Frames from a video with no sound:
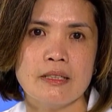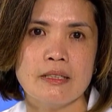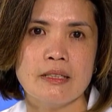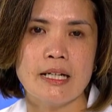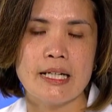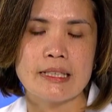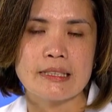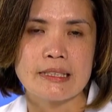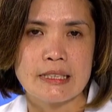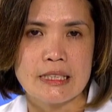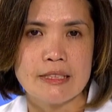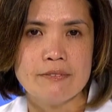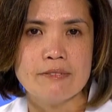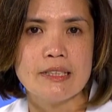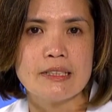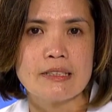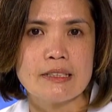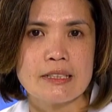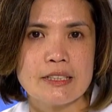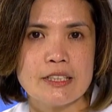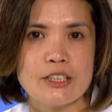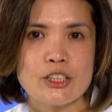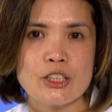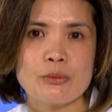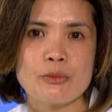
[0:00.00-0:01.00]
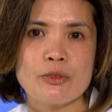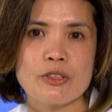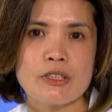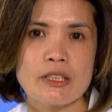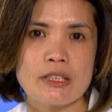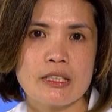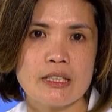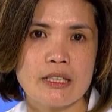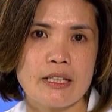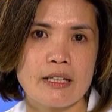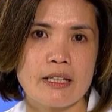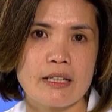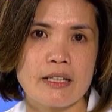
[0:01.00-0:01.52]
At Cleveland Clinic
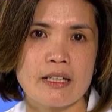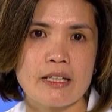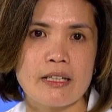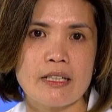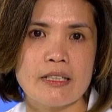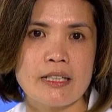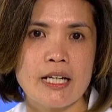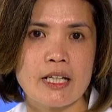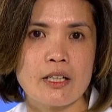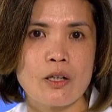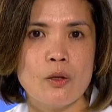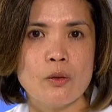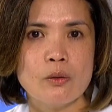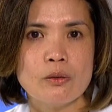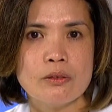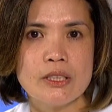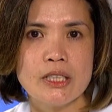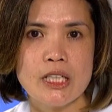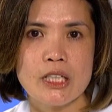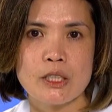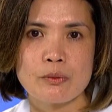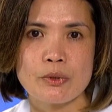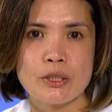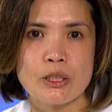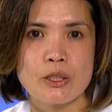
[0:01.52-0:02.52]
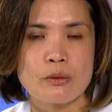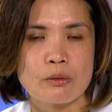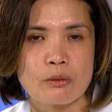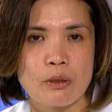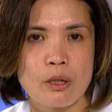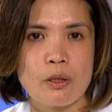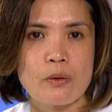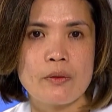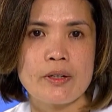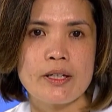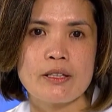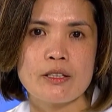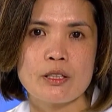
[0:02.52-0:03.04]
Community Care, not only are we
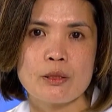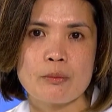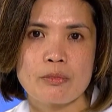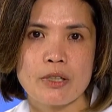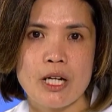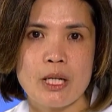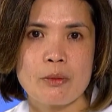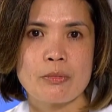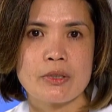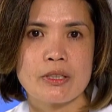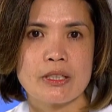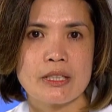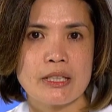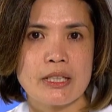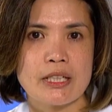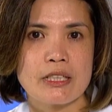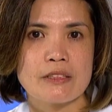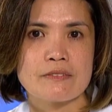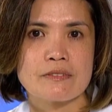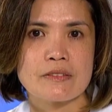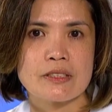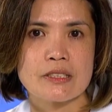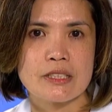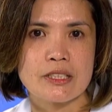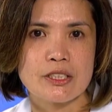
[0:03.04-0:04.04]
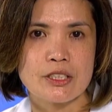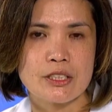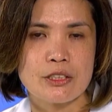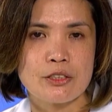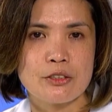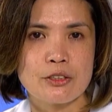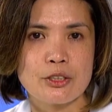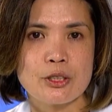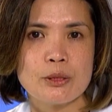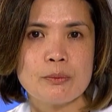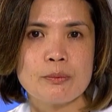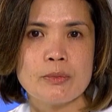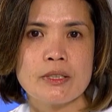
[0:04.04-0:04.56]
growing the primary care physician
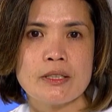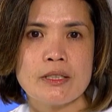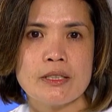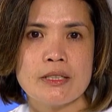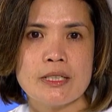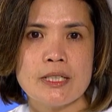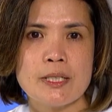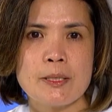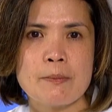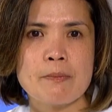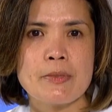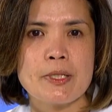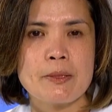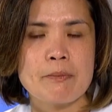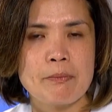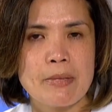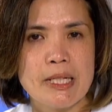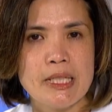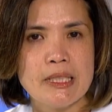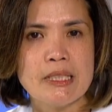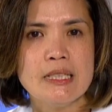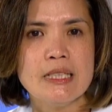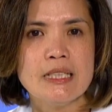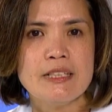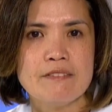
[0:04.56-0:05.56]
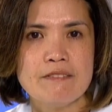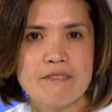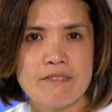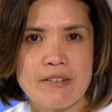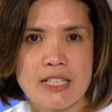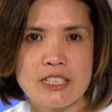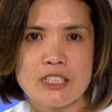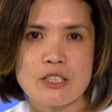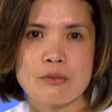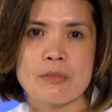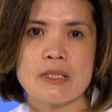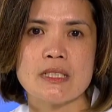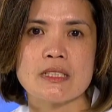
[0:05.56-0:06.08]
group, but making
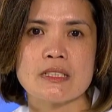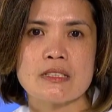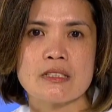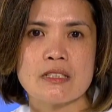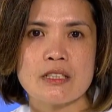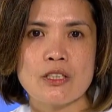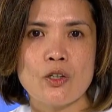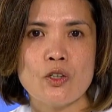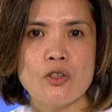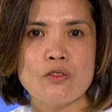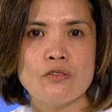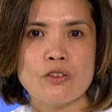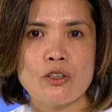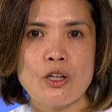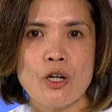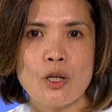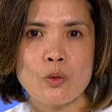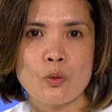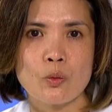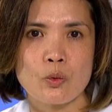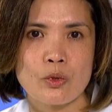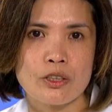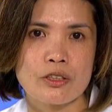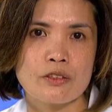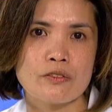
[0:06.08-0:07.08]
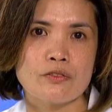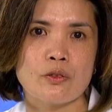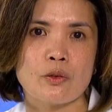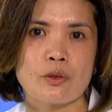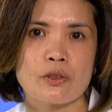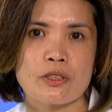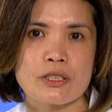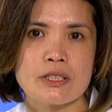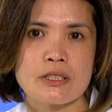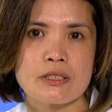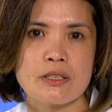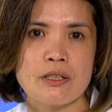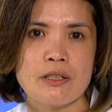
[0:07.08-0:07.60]
investments in the overall
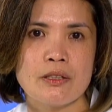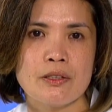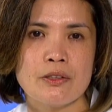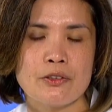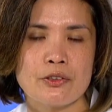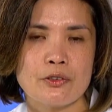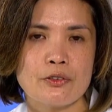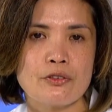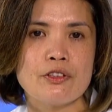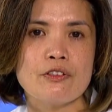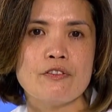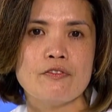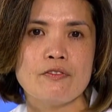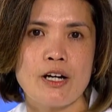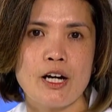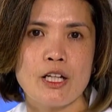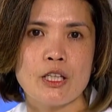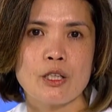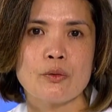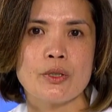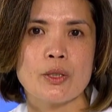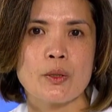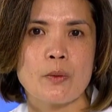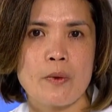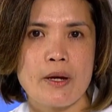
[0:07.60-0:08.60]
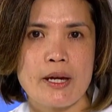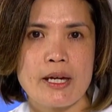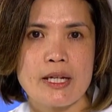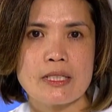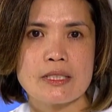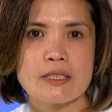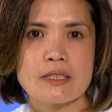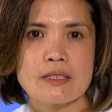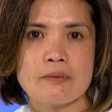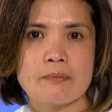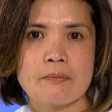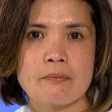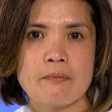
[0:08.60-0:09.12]
workforce through the following
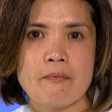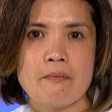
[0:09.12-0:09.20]
ways.